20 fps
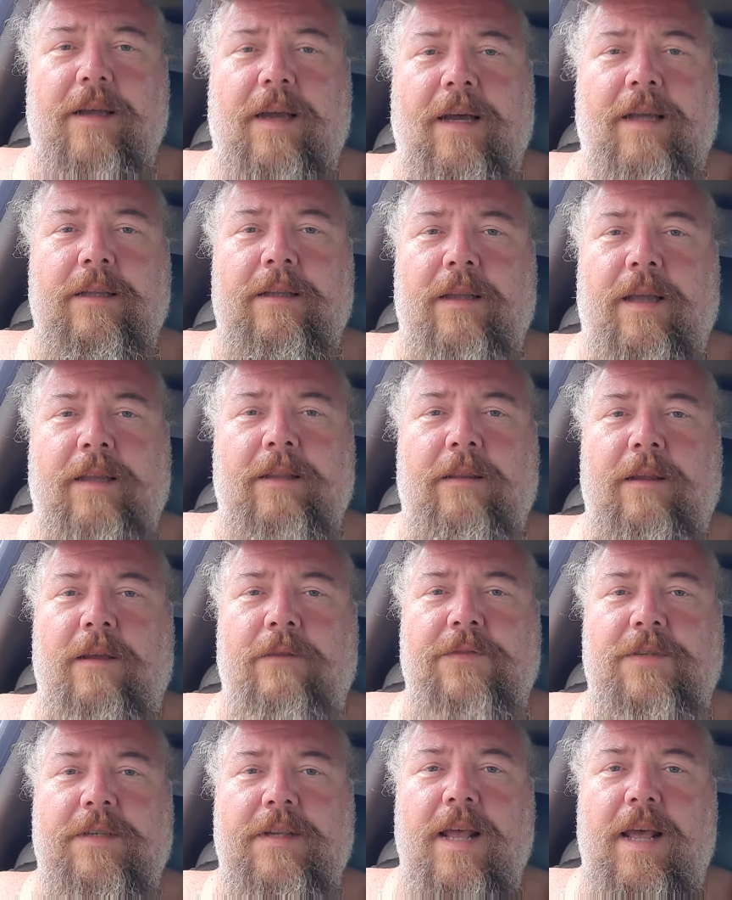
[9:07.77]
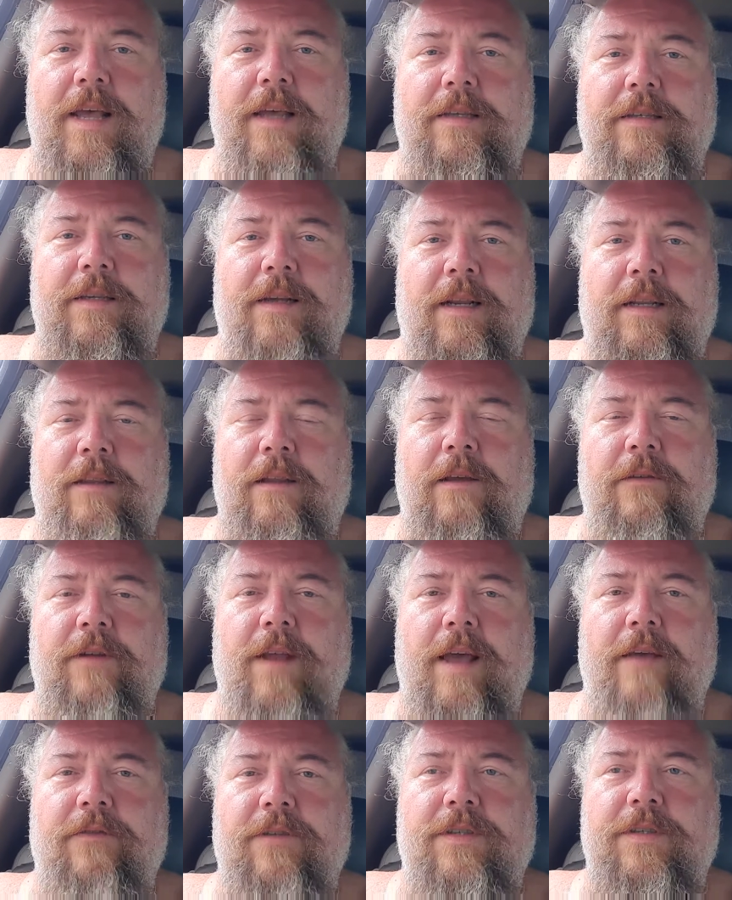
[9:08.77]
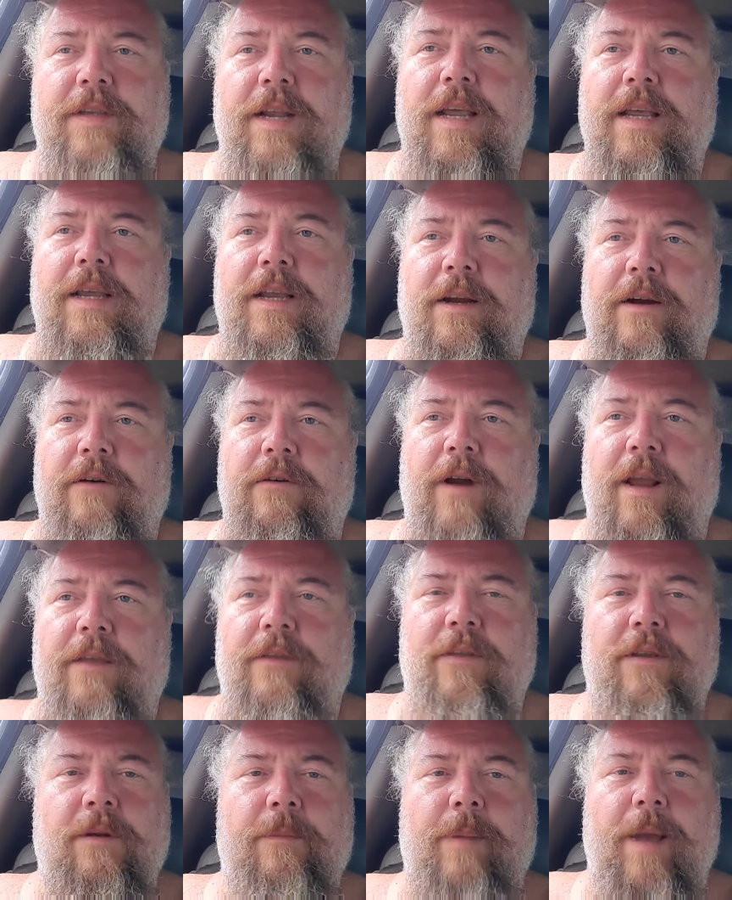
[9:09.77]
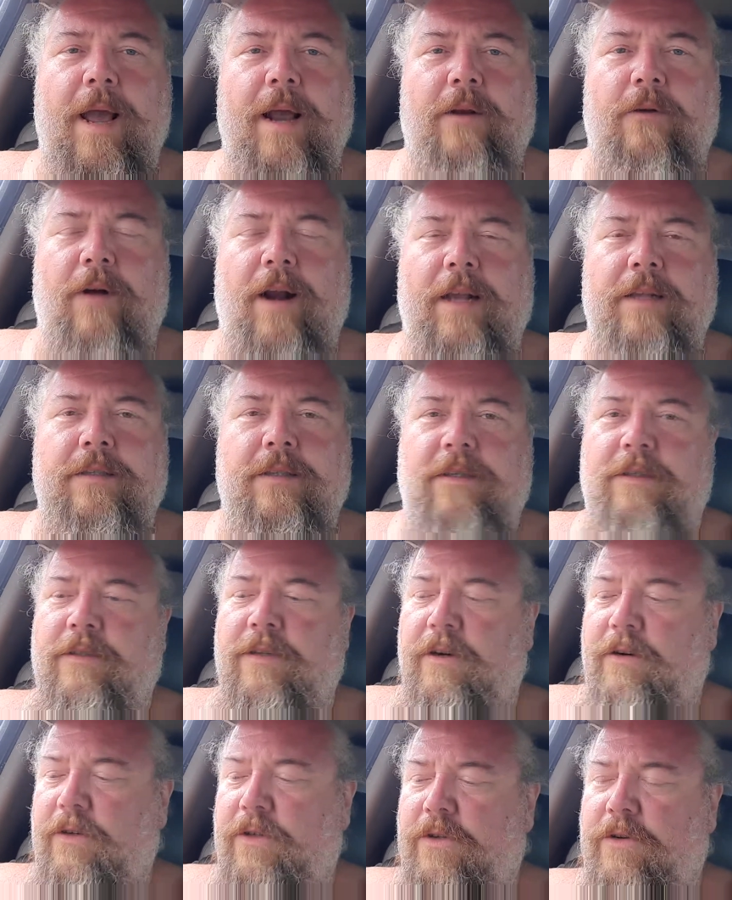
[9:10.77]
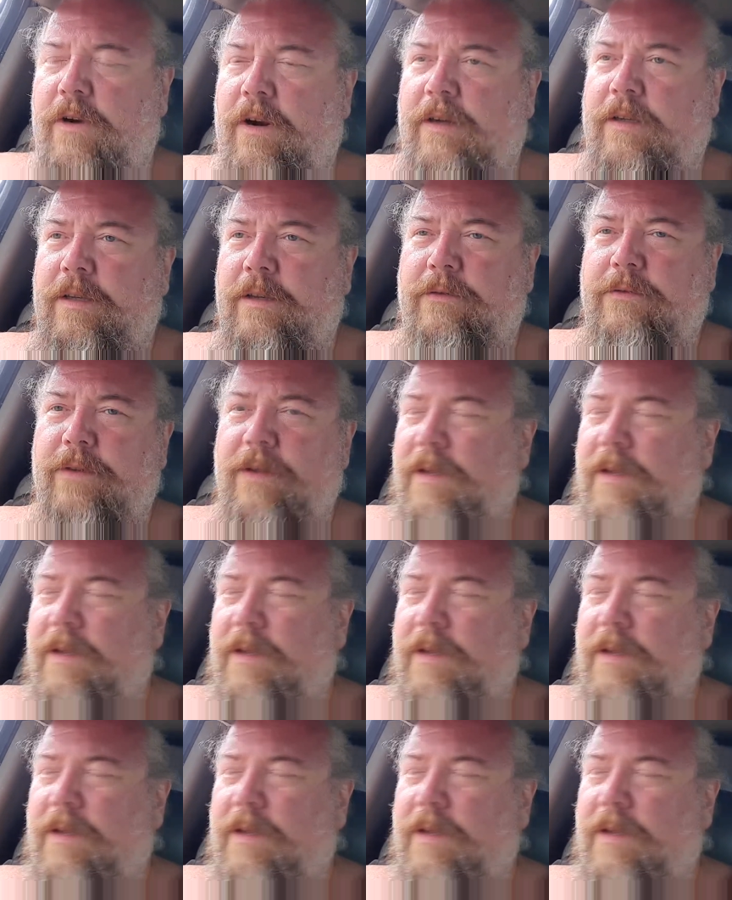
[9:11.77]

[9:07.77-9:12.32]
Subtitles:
I'd love snakes, and I'd love to have the snake here rather than the pack rats because they're destructive.